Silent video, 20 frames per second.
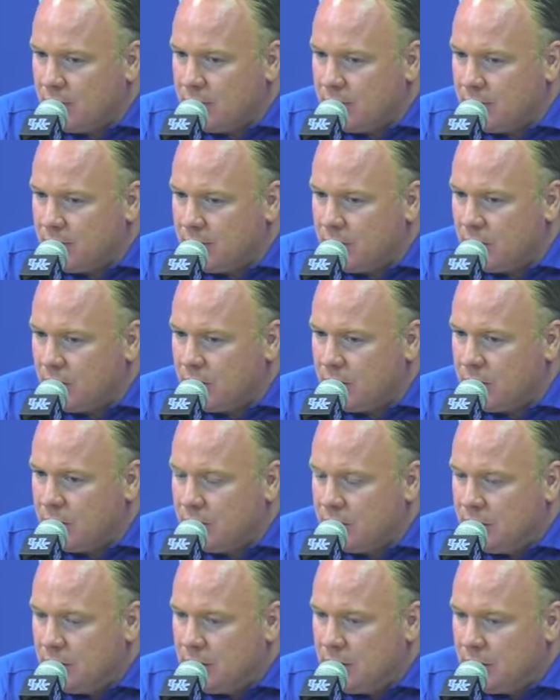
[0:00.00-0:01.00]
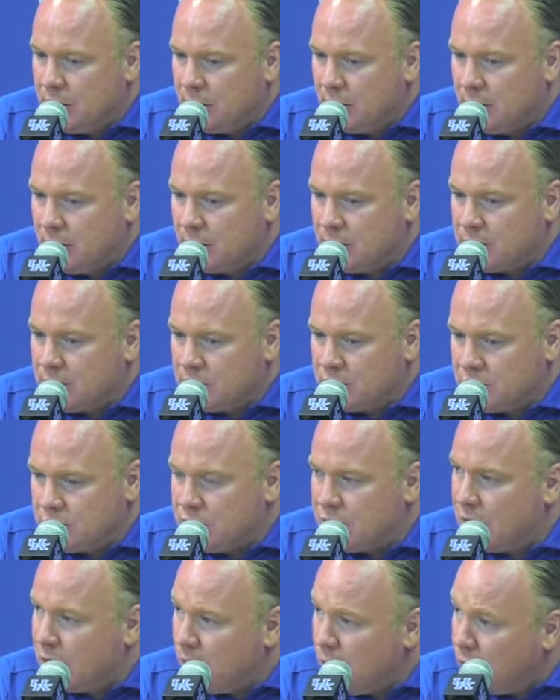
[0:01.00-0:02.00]
very
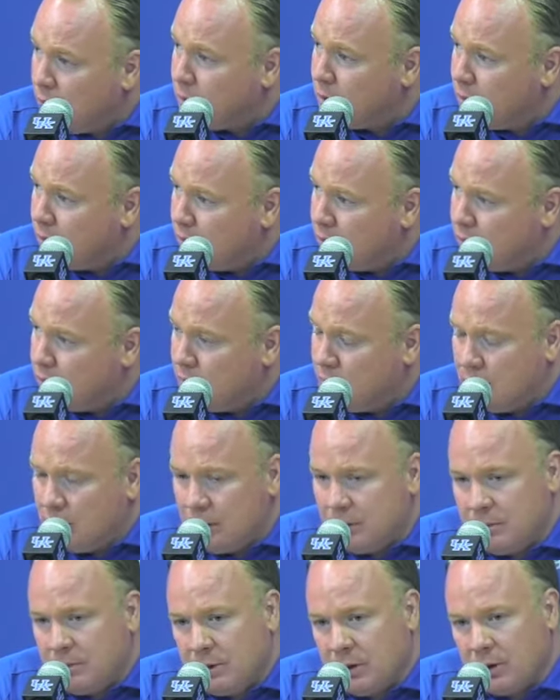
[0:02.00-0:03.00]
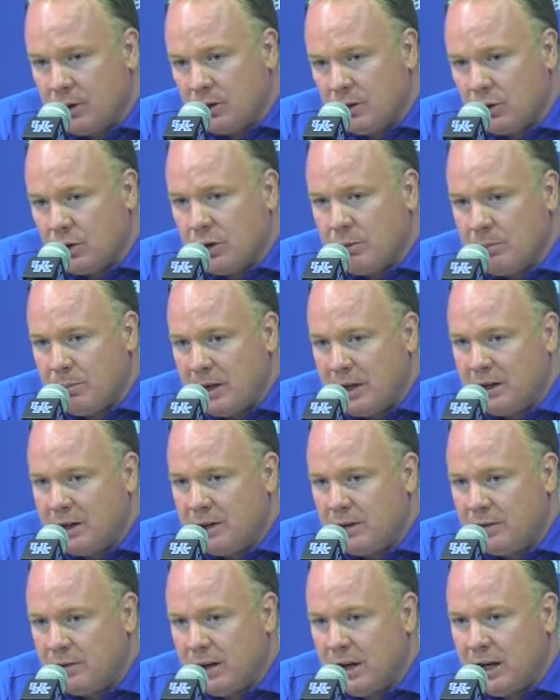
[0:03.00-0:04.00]
sincere, and they're
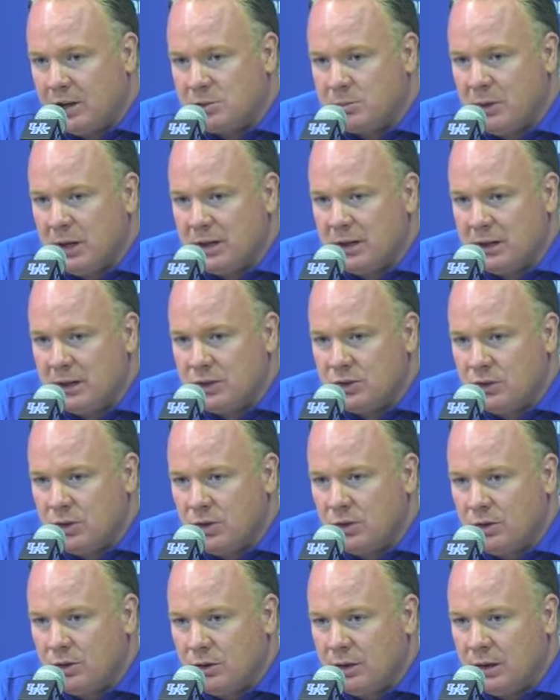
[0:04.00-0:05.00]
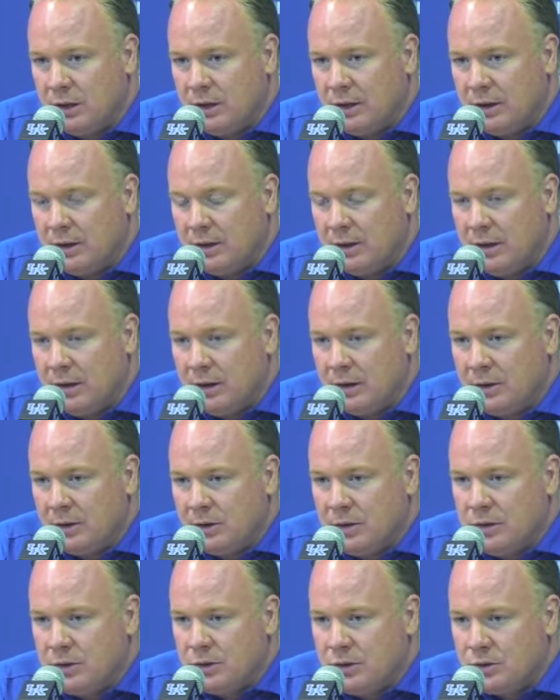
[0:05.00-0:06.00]
competitive guys by nature.
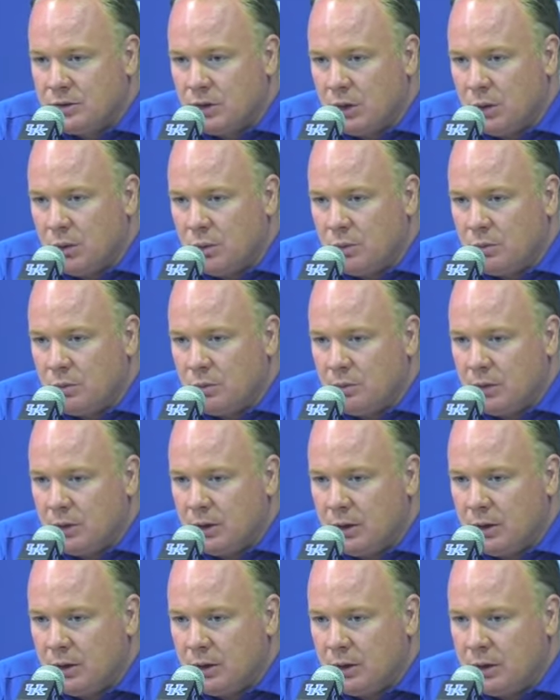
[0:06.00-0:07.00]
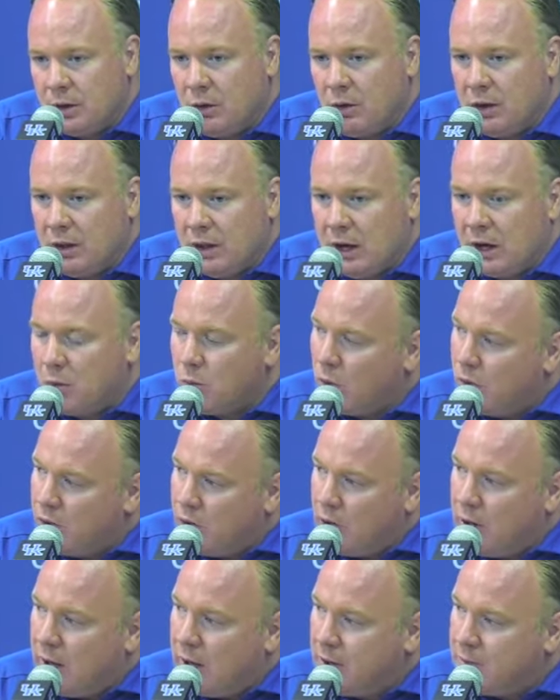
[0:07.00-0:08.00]
So I like where
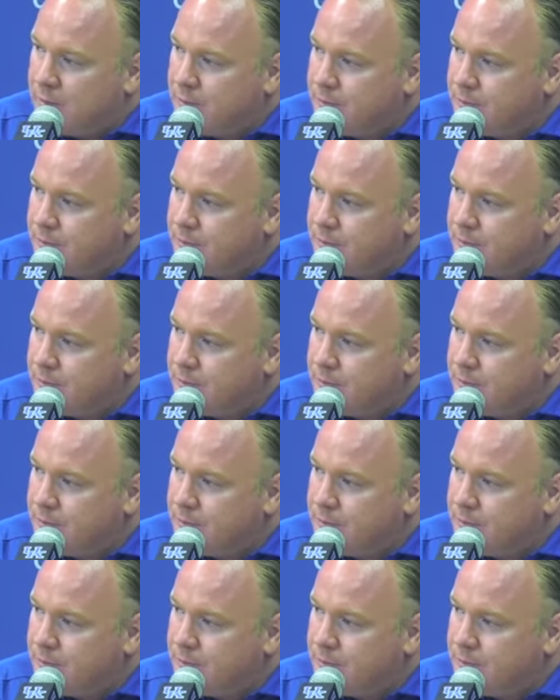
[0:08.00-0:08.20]
they're at.